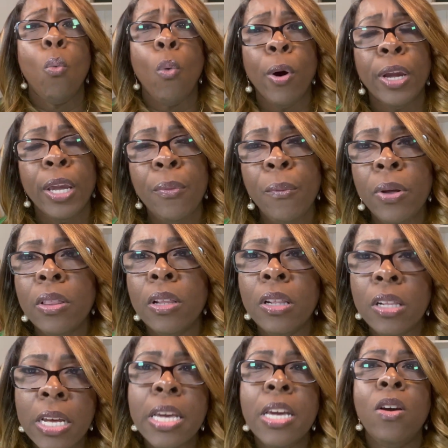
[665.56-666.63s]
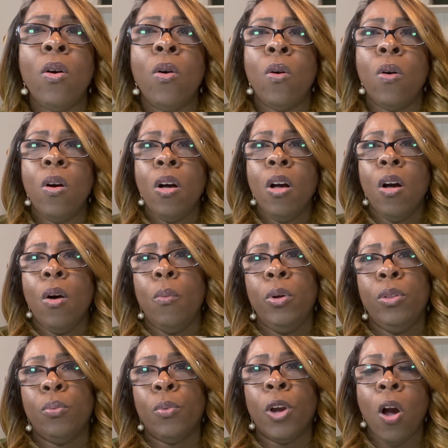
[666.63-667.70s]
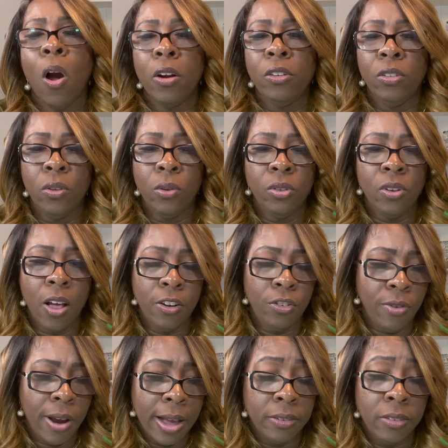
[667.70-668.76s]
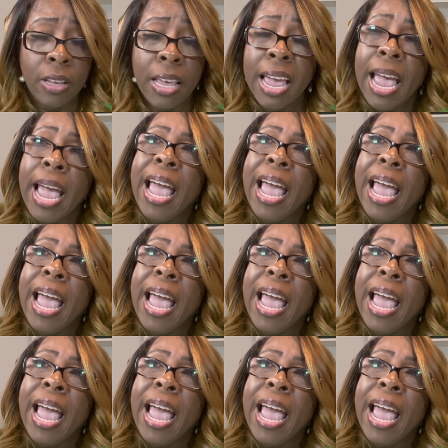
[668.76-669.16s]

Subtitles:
working with legal with regard to those contracts.